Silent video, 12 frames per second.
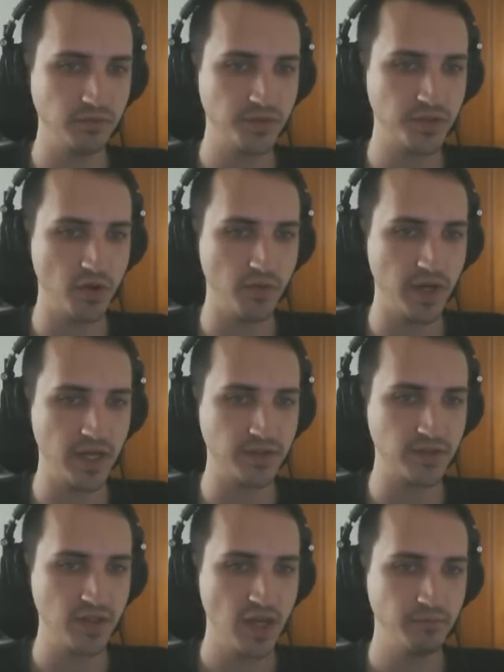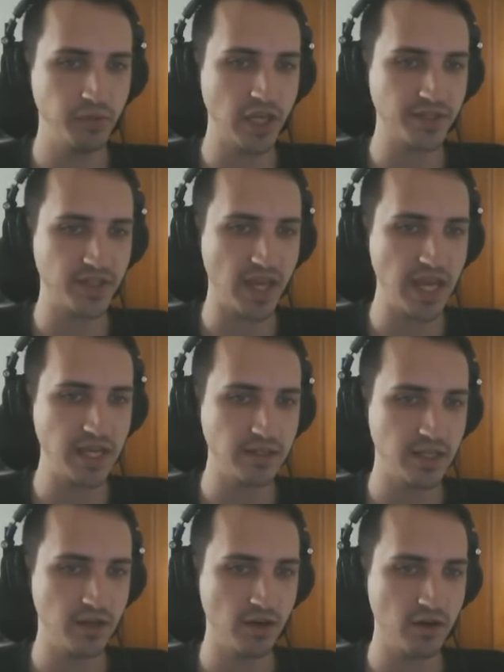So it's +8
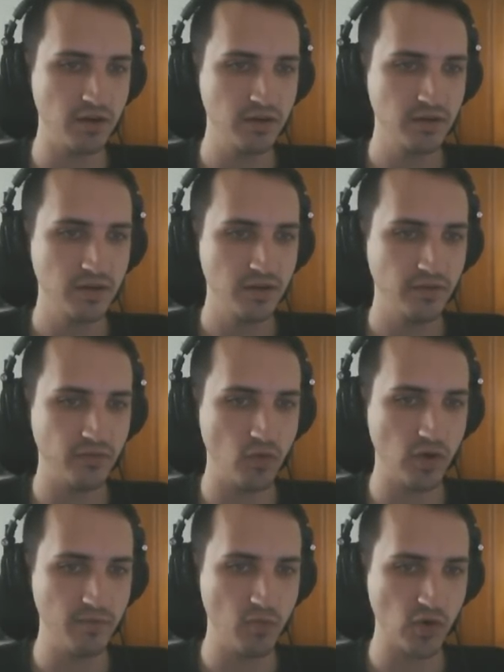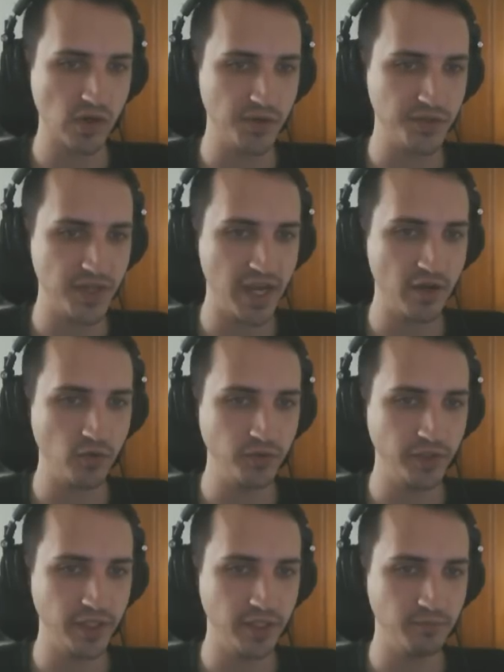here for Immortals, and
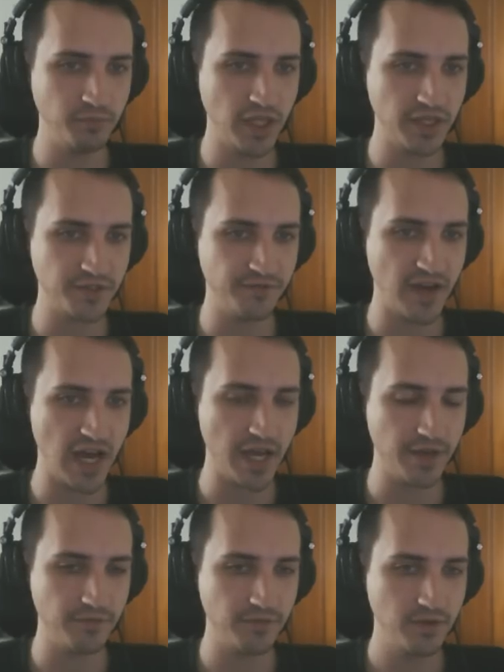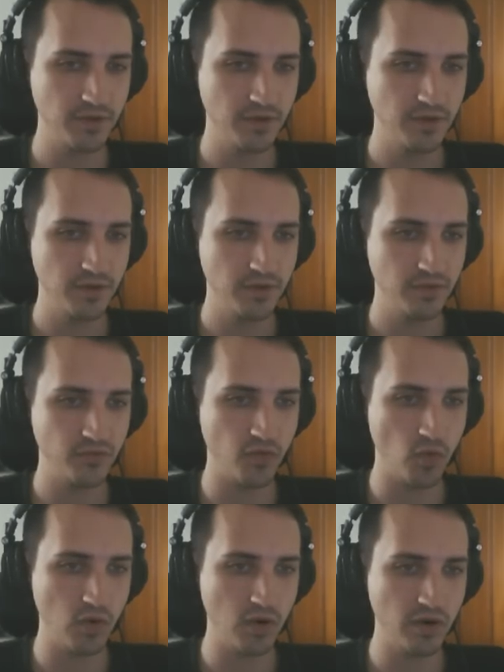only +5
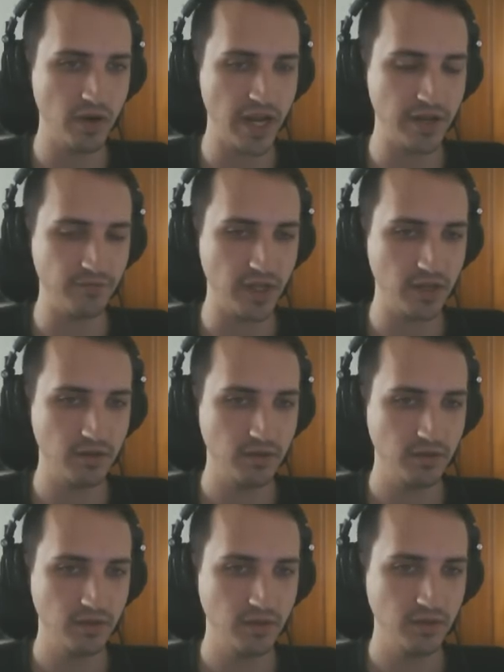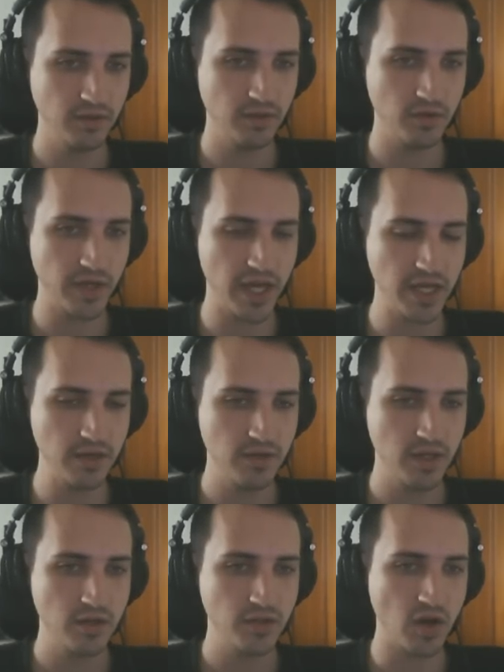for Envy. Okay?
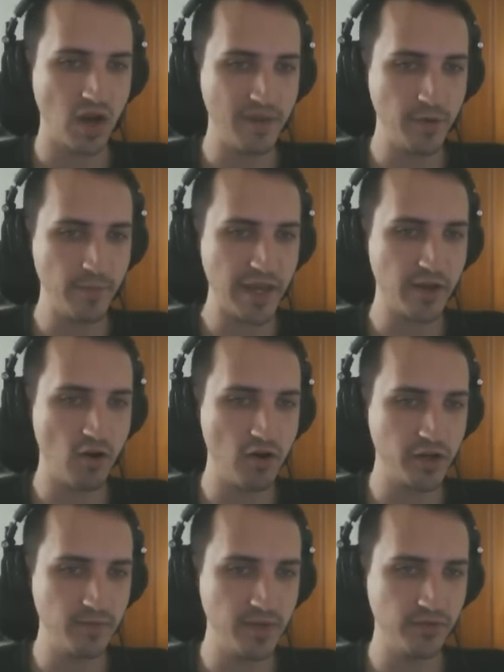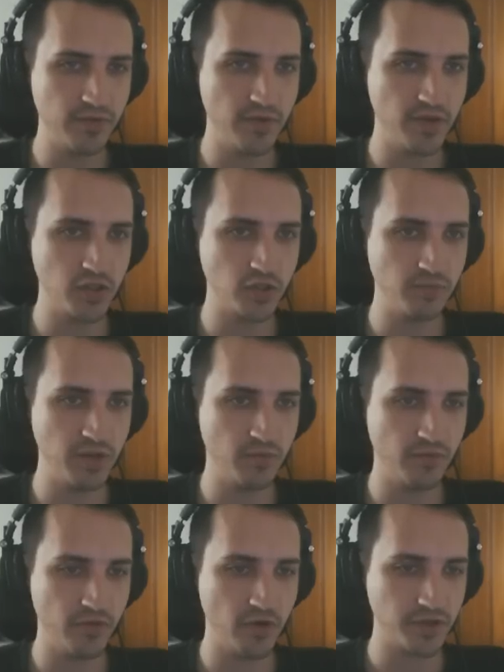So I'm going to make an argument that this should be
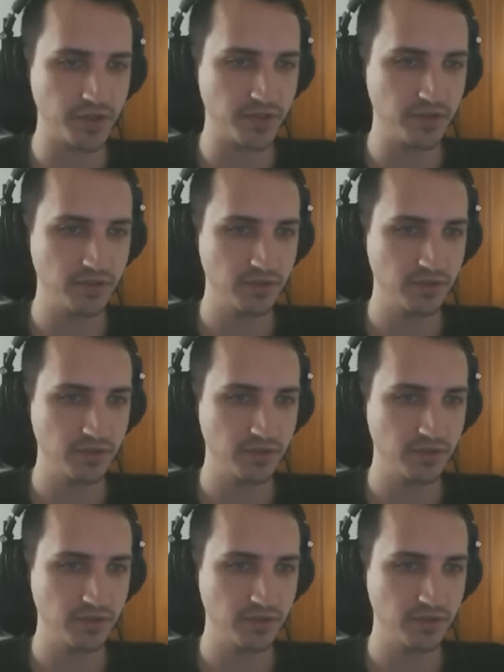reversed.